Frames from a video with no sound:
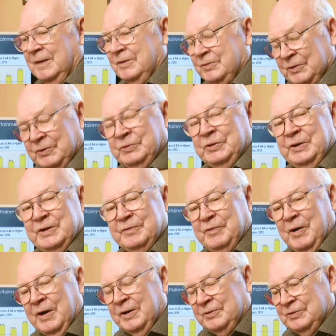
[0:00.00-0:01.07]
Associate of
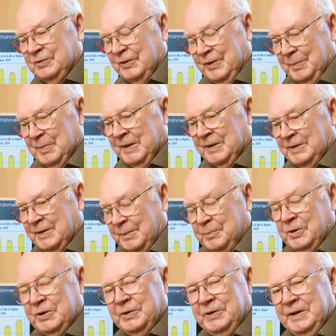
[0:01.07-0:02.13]
Arts, so they've been at
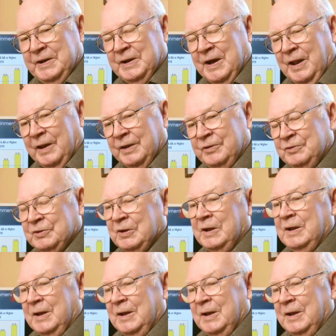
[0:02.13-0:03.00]
community college,